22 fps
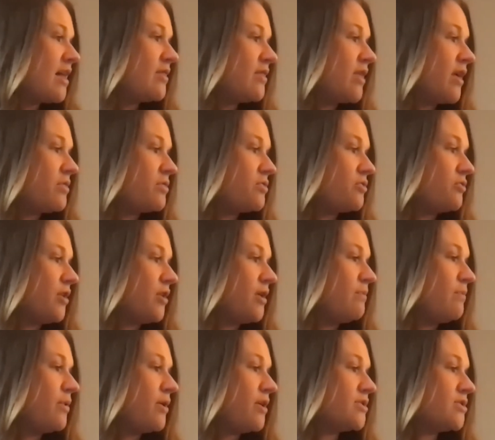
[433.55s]
that 3
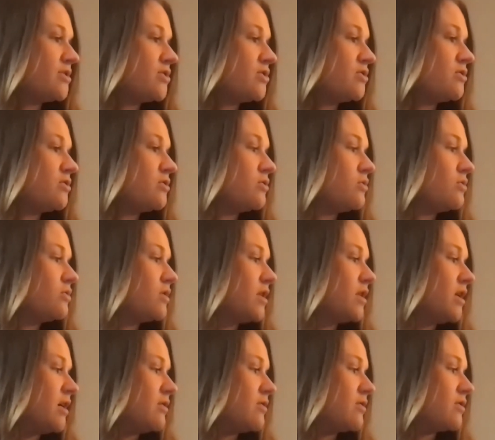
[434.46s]
plus 2
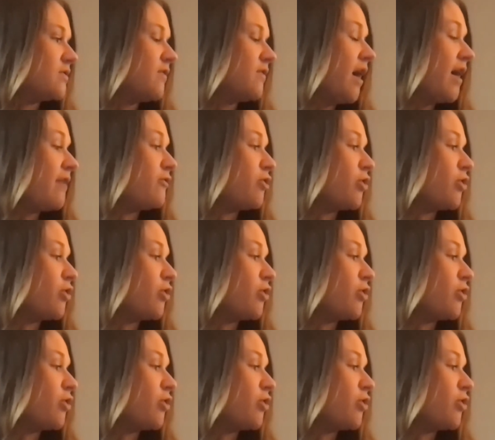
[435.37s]
equals 5,